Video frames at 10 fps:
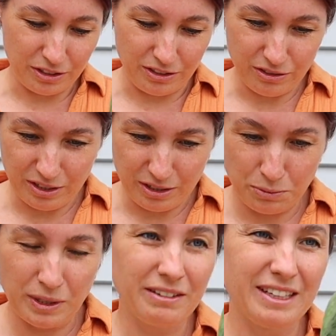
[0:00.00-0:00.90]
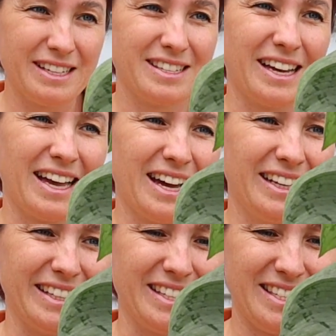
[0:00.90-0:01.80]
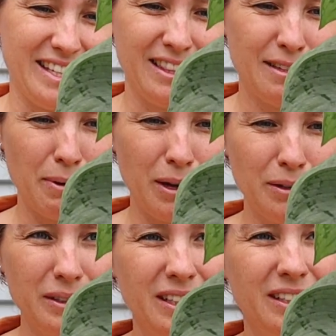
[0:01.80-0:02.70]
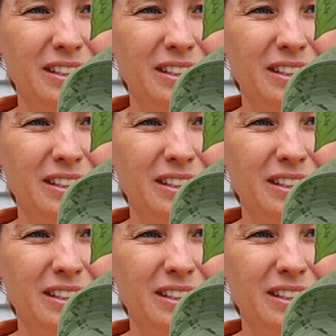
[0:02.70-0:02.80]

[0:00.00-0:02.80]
to do because where it is I can't extend the pole.